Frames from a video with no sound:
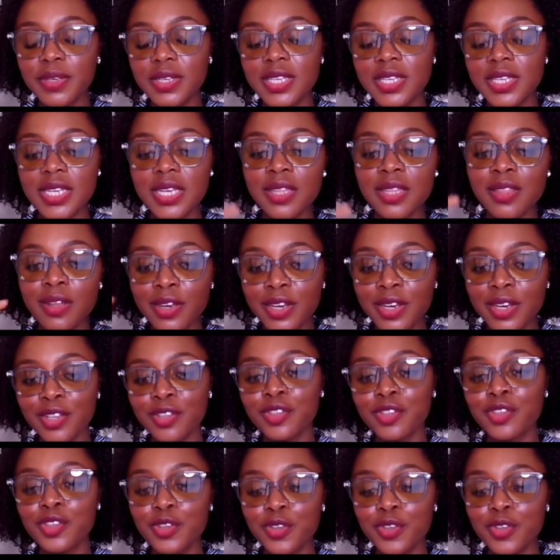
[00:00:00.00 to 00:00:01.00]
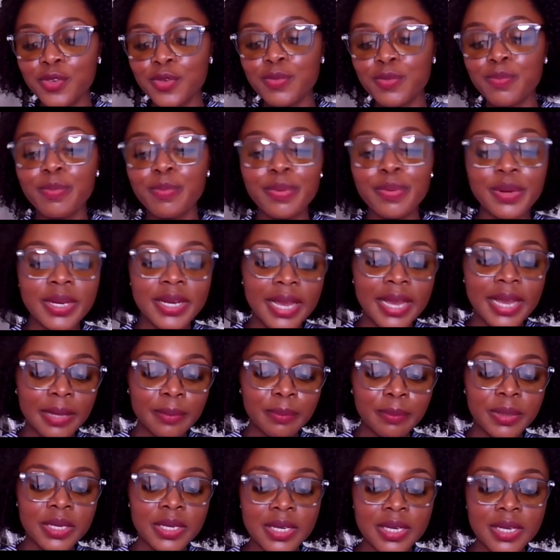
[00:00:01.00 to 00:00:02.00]
tether into
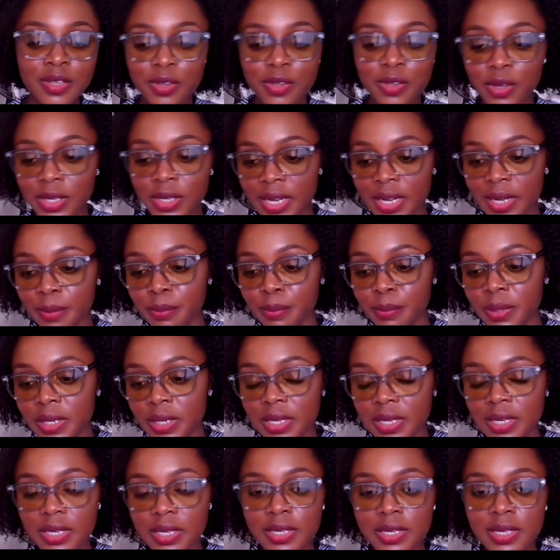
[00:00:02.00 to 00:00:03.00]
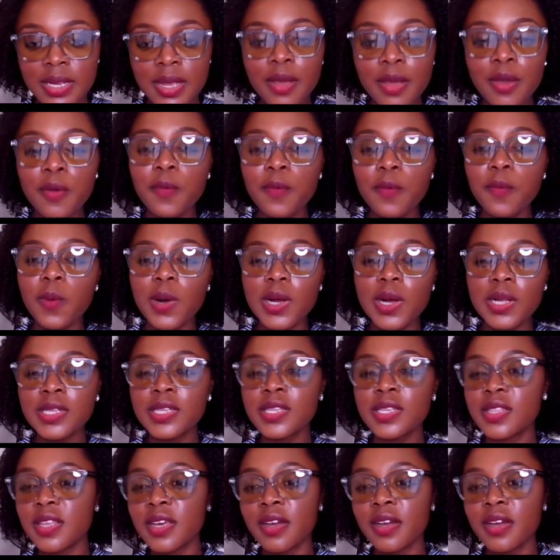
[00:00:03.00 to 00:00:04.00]
pre-diabetes or diabetes,
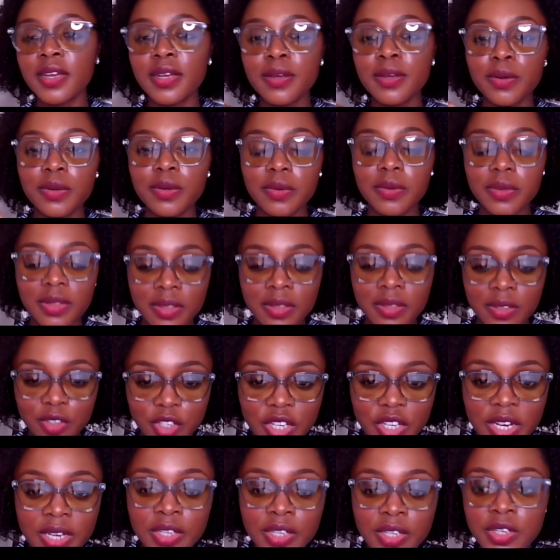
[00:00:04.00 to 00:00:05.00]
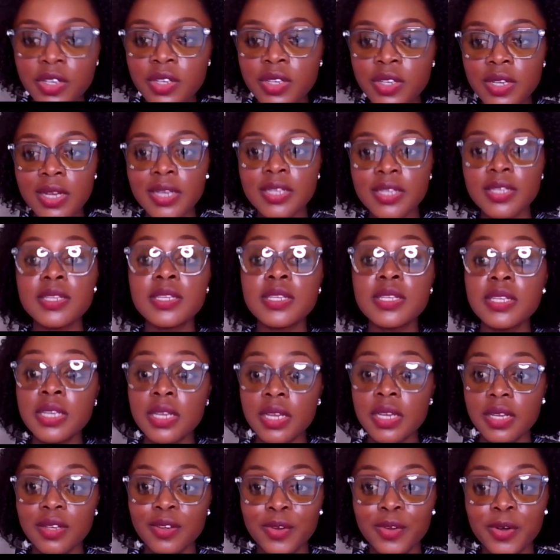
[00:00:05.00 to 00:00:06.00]
once their changes are
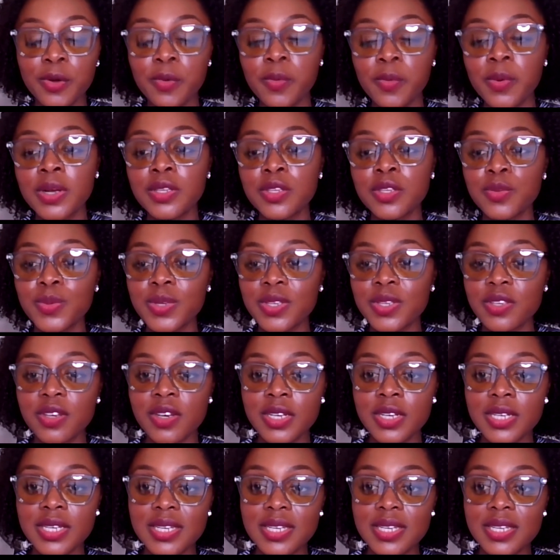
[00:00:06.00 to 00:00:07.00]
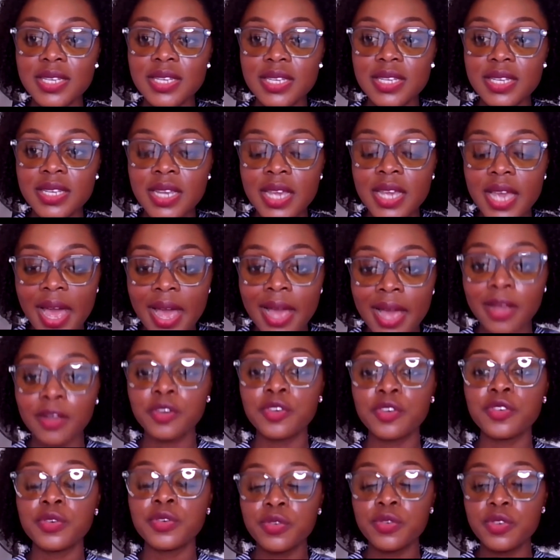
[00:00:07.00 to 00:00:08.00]
seen, or once we start to see
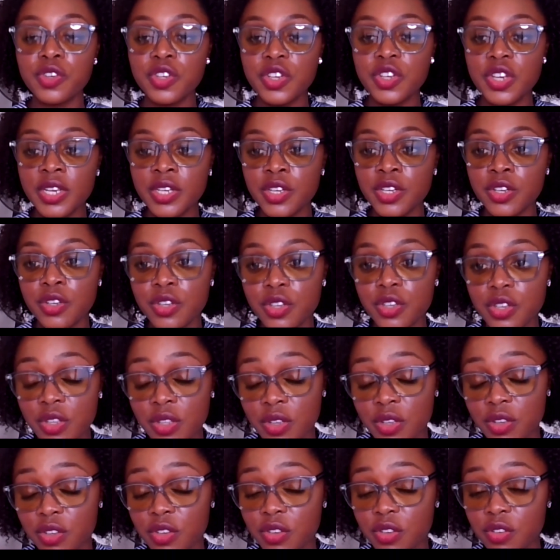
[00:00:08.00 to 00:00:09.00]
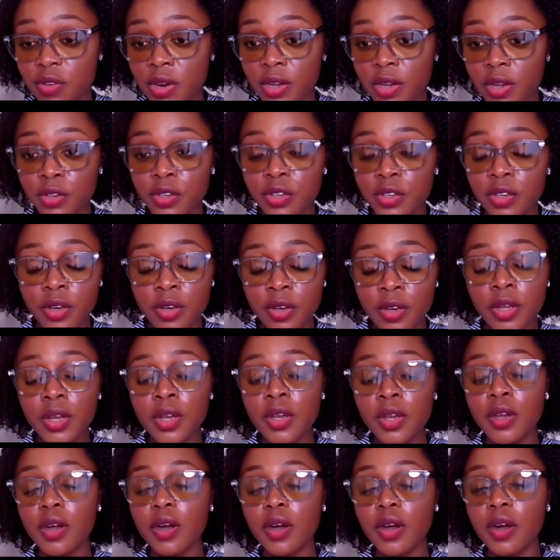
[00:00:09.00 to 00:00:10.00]
actual changes to the structure
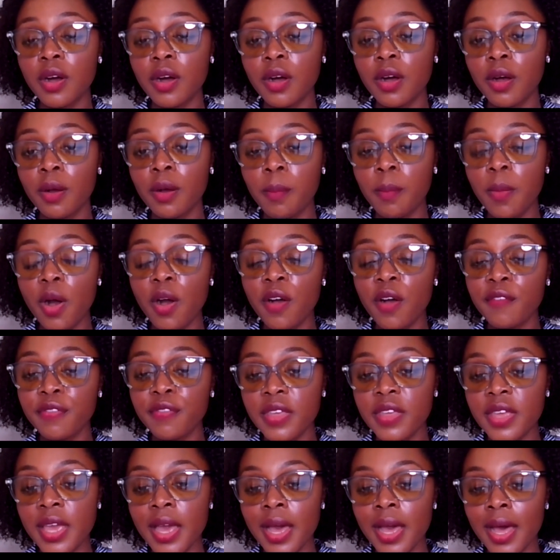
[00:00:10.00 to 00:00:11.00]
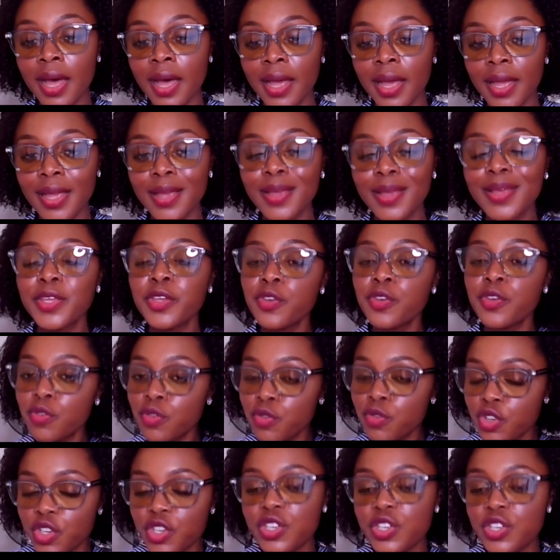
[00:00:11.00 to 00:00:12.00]
of the eye,
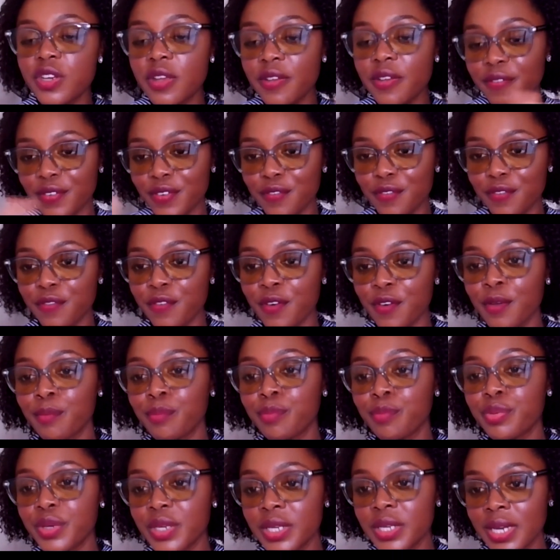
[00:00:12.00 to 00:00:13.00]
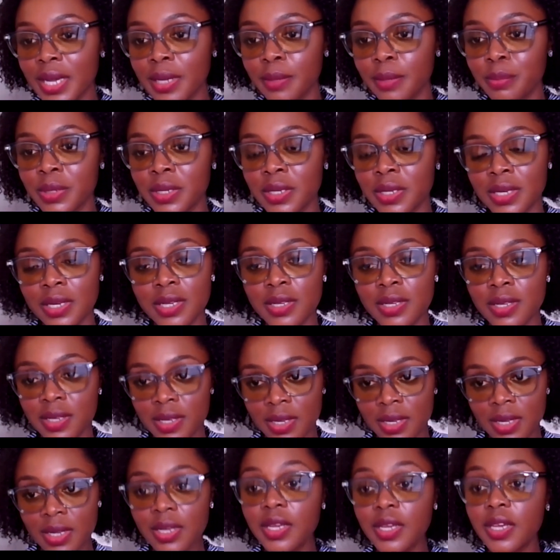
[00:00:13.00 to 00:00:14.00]
you shift from
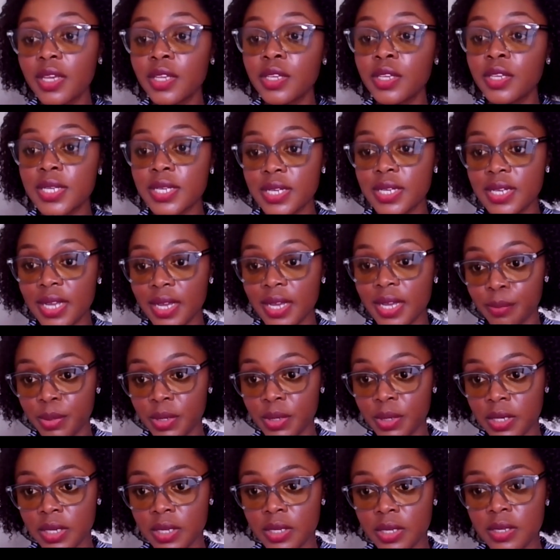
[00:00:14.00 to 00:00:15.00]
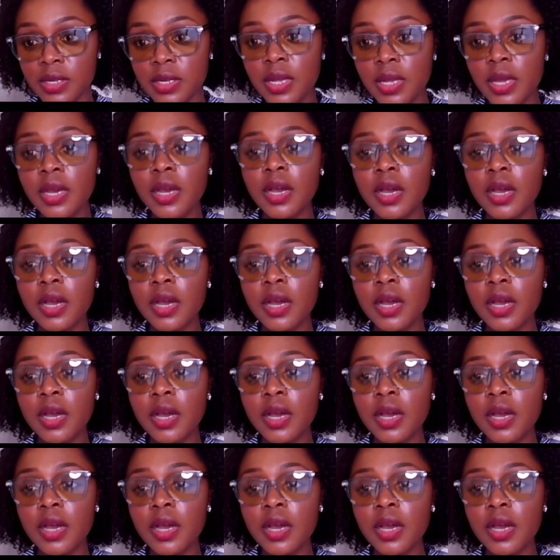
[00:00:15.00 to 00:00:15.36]
pre-diabetes into diabetes.